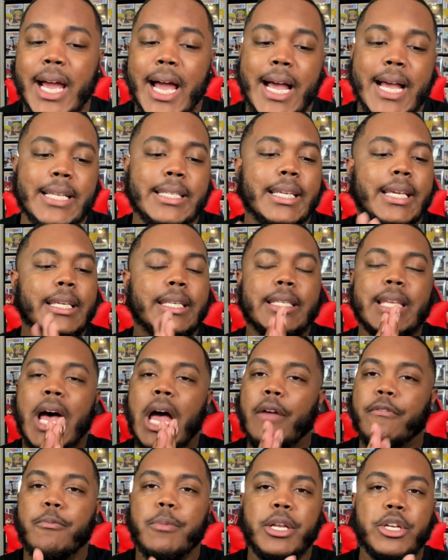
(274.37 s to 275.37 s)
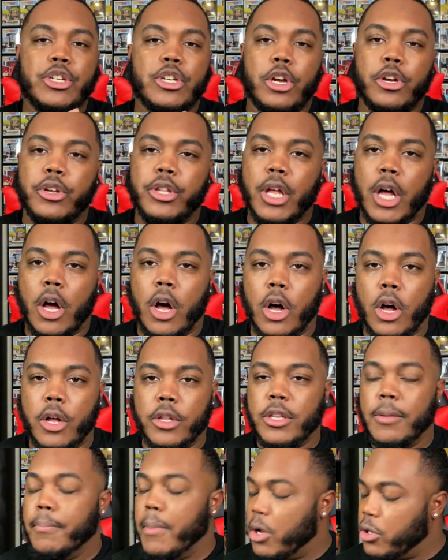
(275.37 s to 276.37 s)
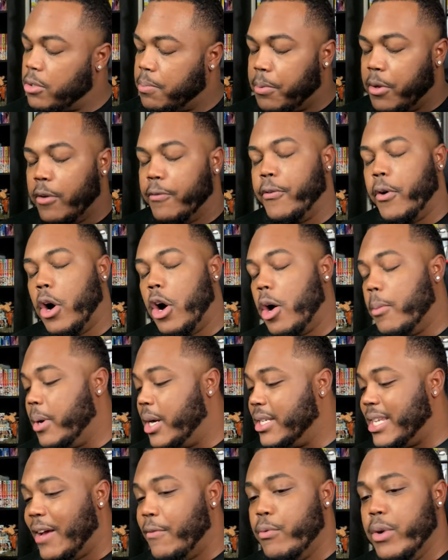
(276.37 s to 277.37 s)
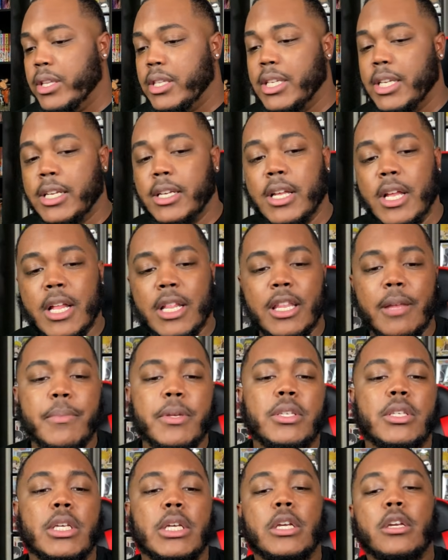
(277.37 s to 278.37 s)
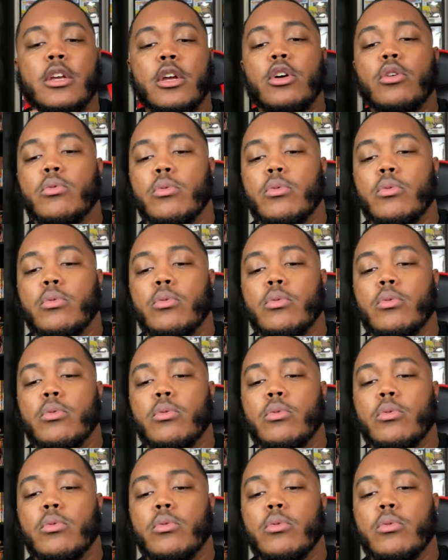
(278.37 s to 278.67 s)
guys, it's time for me to show you the haul, the most beautiful haul, because I want to, let me see,